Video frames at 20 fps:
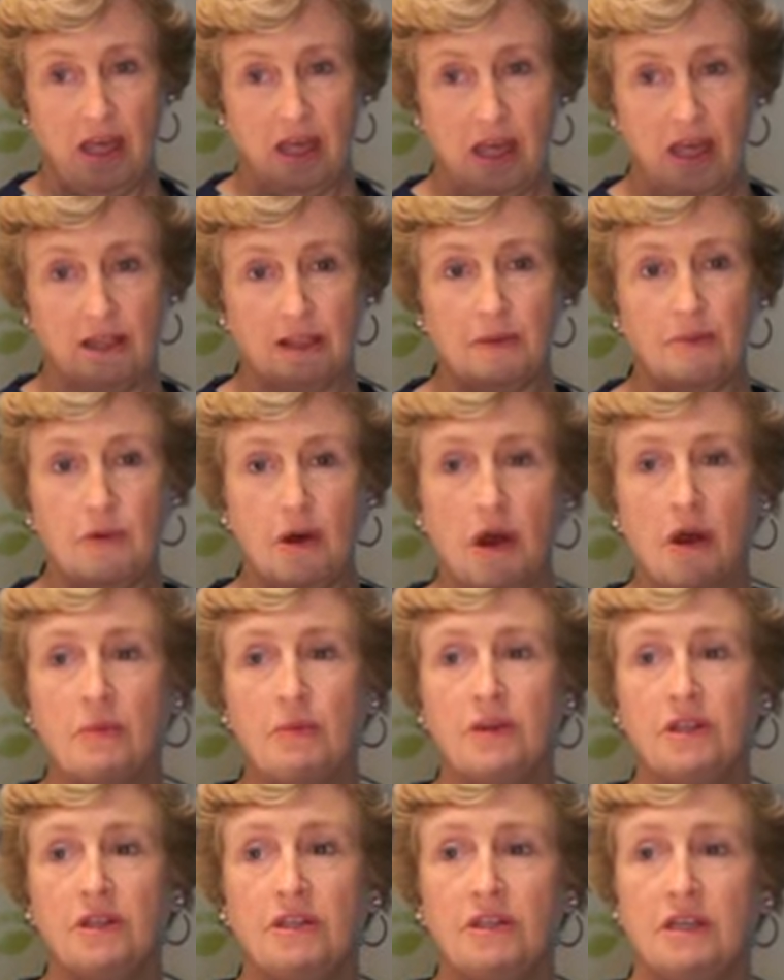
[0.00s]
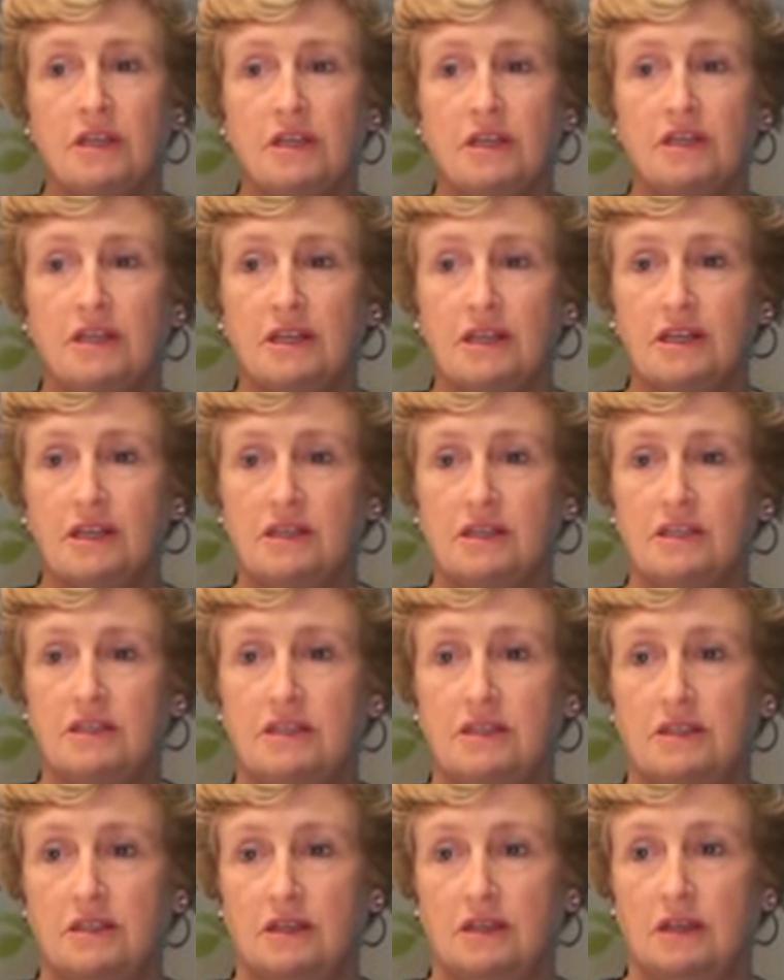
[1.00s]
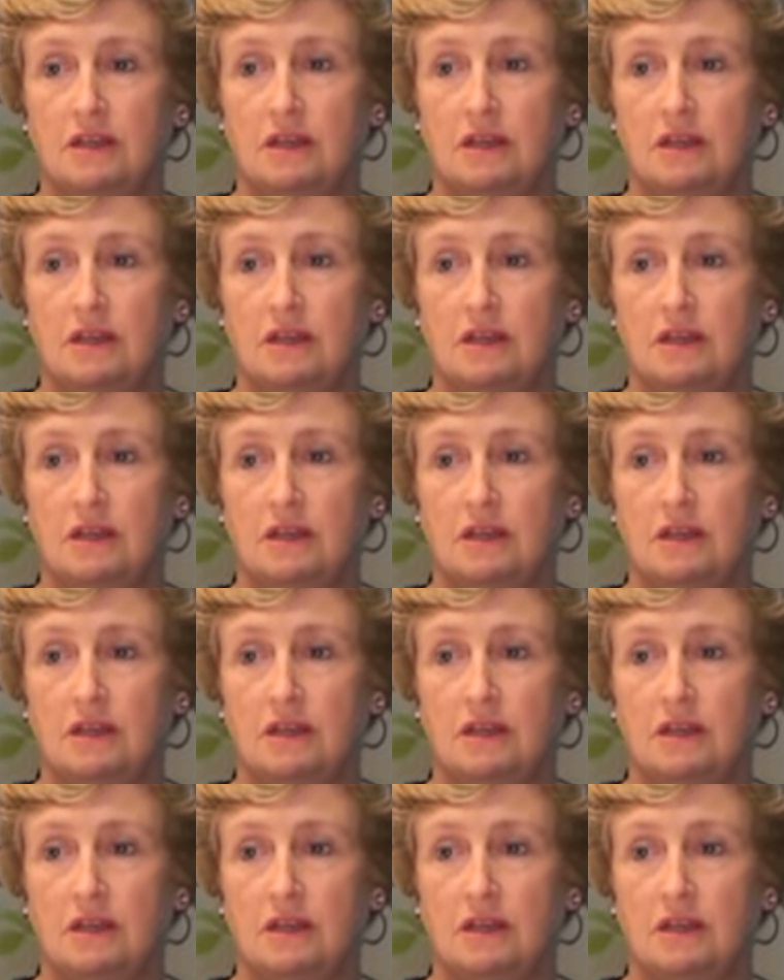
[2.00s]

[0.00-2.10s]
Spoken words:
At the moment, it is